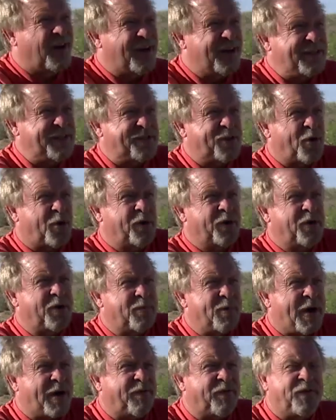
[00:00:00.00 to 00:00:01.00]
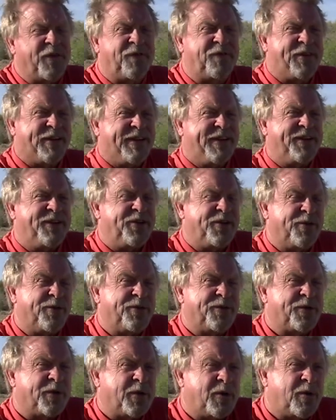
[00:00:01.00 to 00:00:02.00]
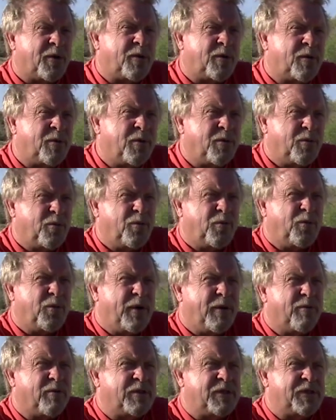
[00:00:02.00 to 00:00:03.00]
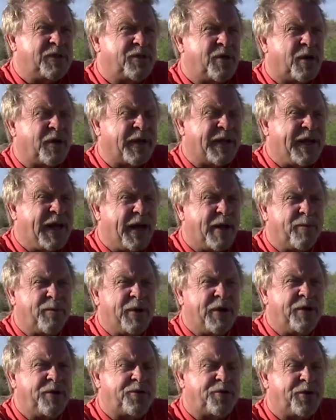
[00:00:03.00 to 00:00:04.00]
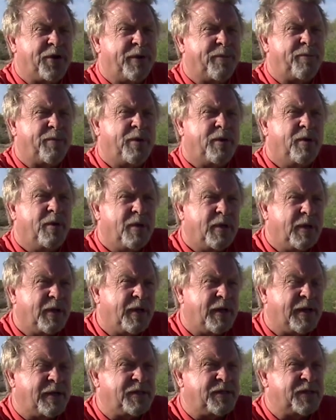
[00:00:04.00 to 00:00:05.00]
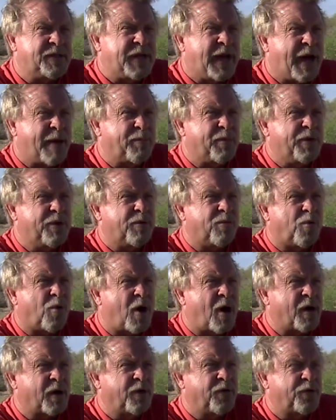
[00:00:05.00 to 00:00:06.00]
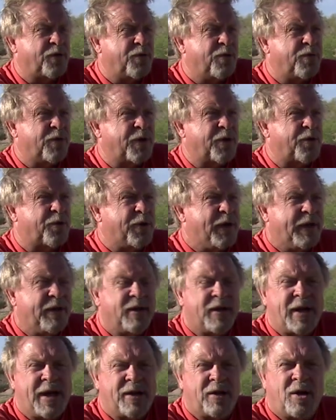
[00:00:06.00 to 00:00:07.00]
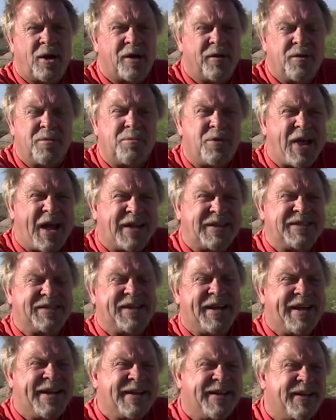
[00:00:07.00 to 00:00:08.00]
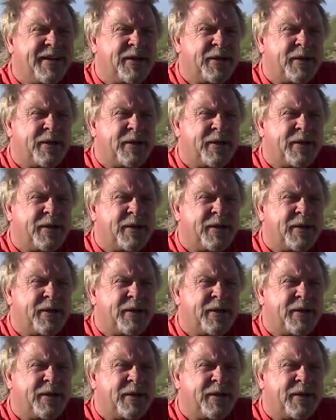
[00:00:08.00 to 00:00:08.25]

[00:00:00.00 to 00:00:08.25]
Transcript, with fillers: I started about 15 years ago. We were just on a camping trip and just happened to walk through a creek that had a lot of the black sand in